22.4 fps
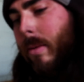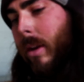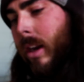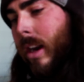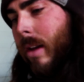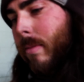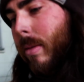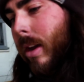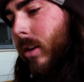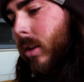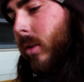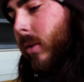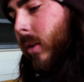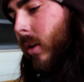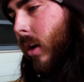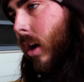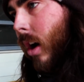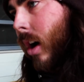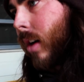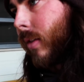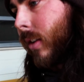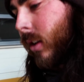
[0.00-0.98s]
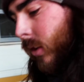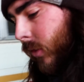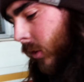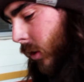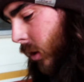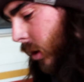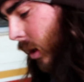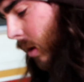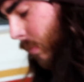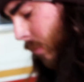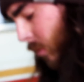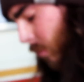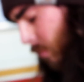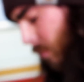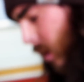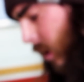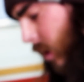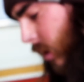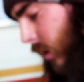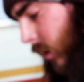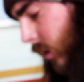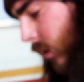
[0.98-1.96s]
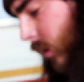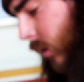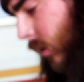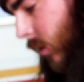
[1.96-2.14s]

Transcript: mean, I've been doing harvest for a couple months,